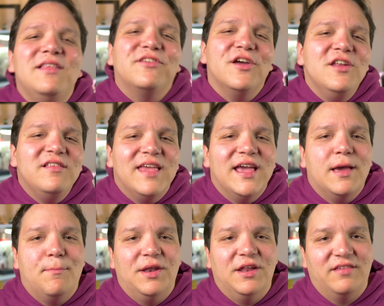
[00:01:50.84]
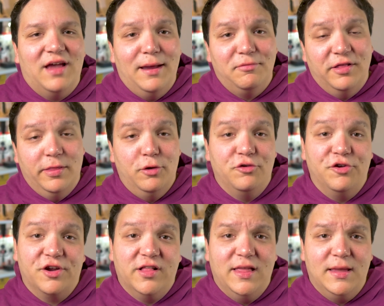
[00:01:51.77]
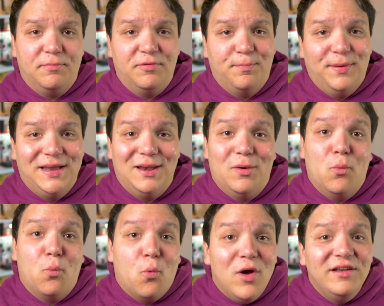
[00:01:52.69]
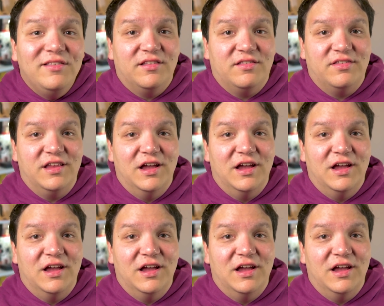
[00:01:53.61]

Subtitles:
it's gonna take a bit of time to load your clips, but once it's